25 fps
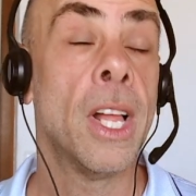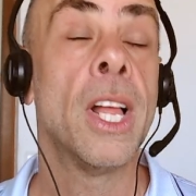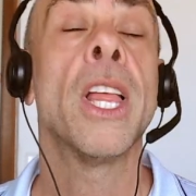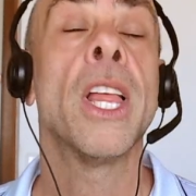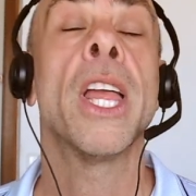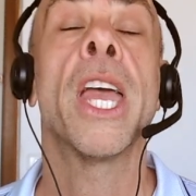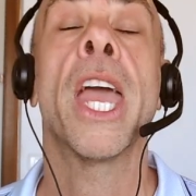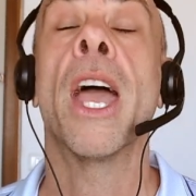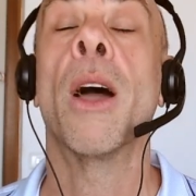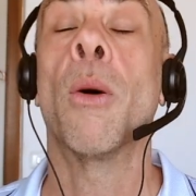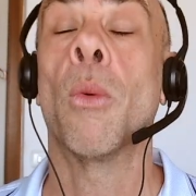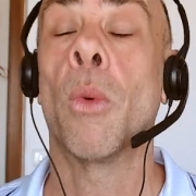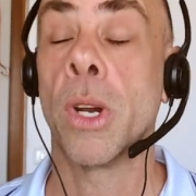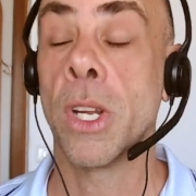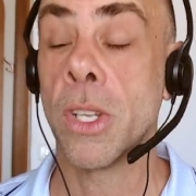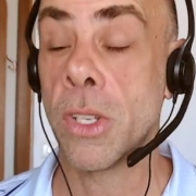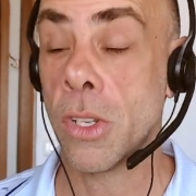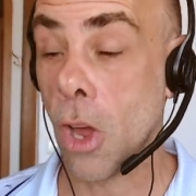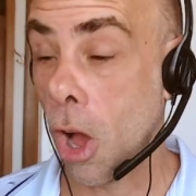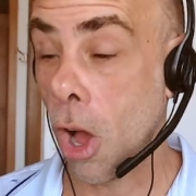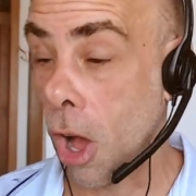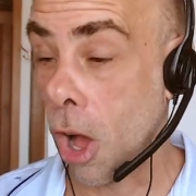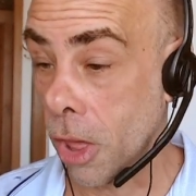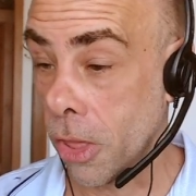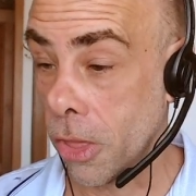And what is
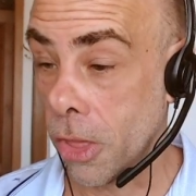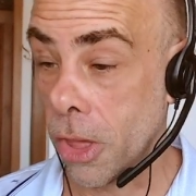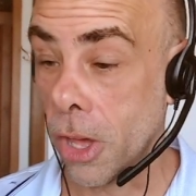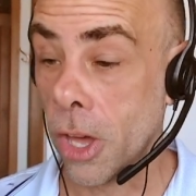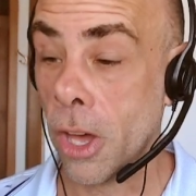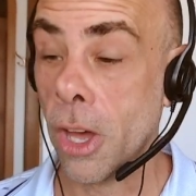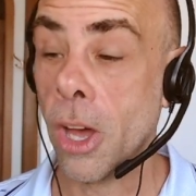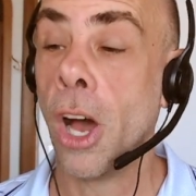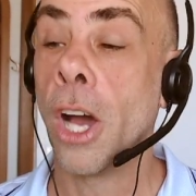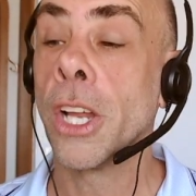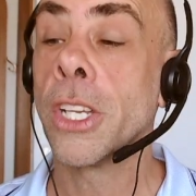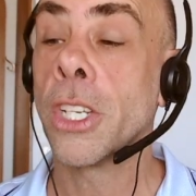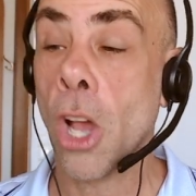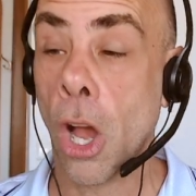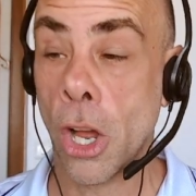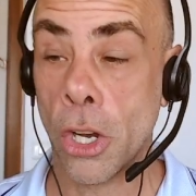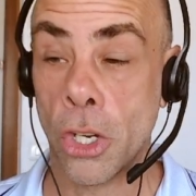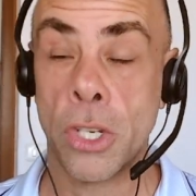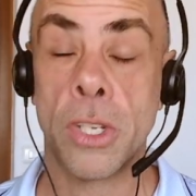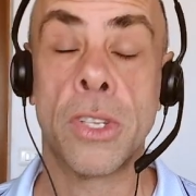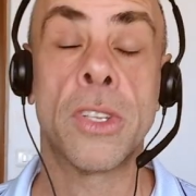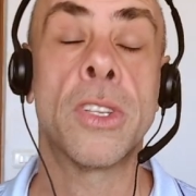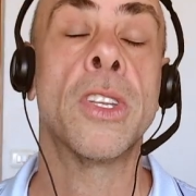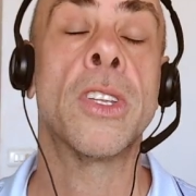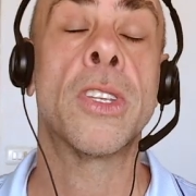all the
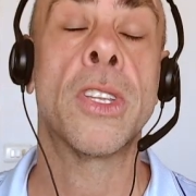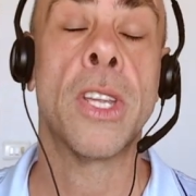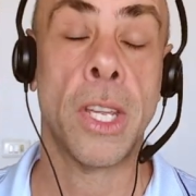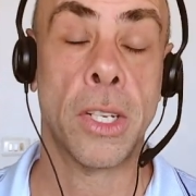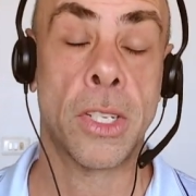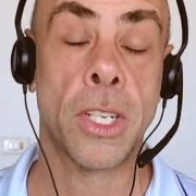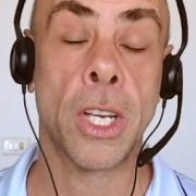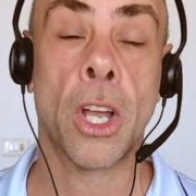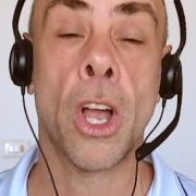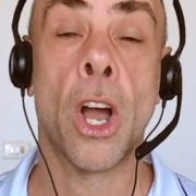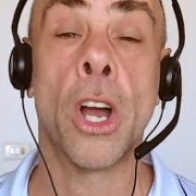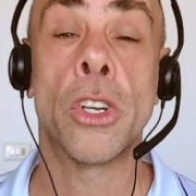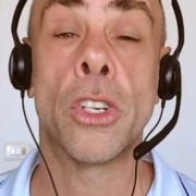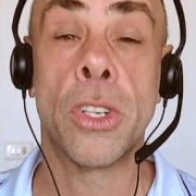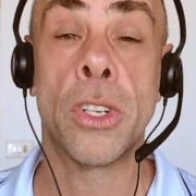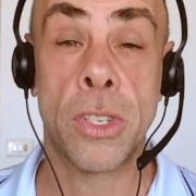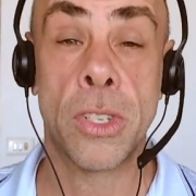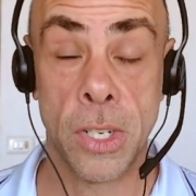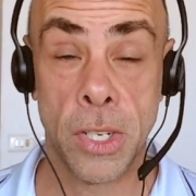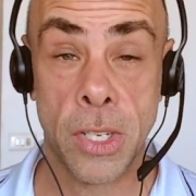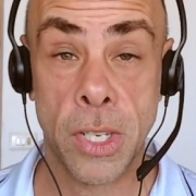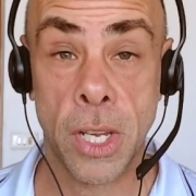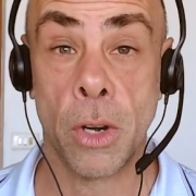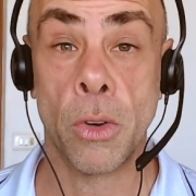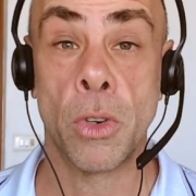unconsciousness,
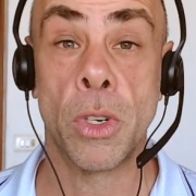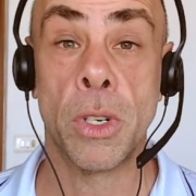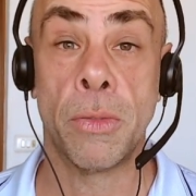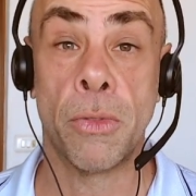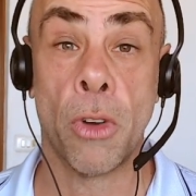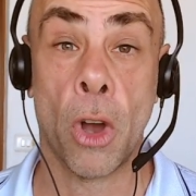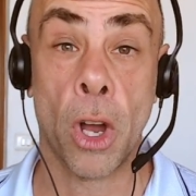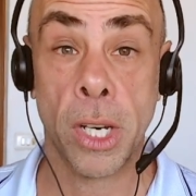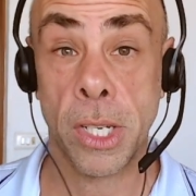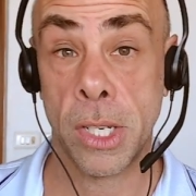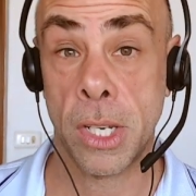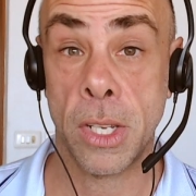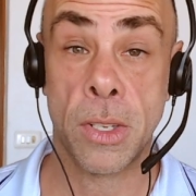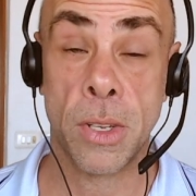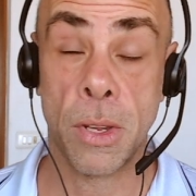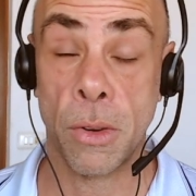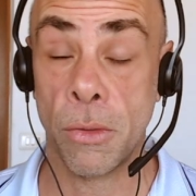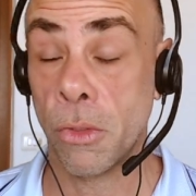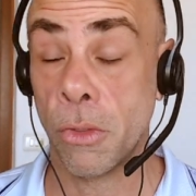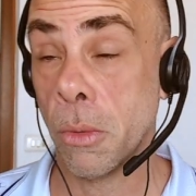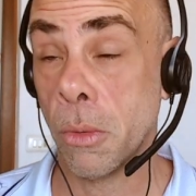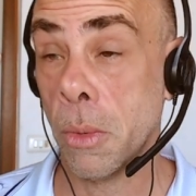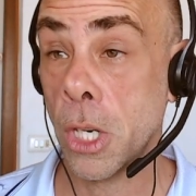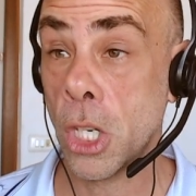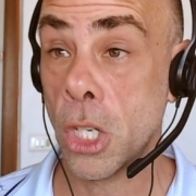anti-consciousness, energy fog,
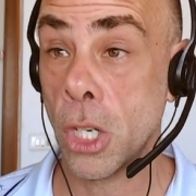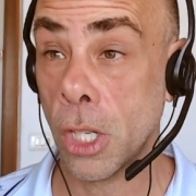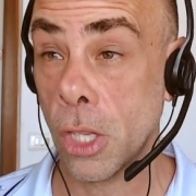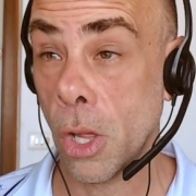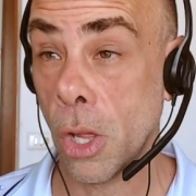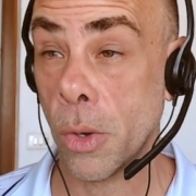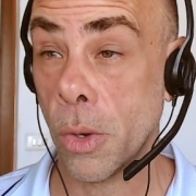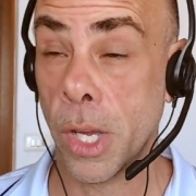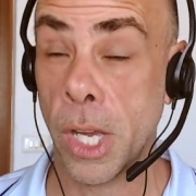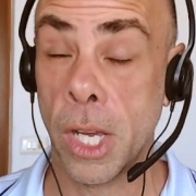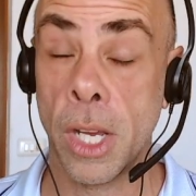disinformation, cloaking,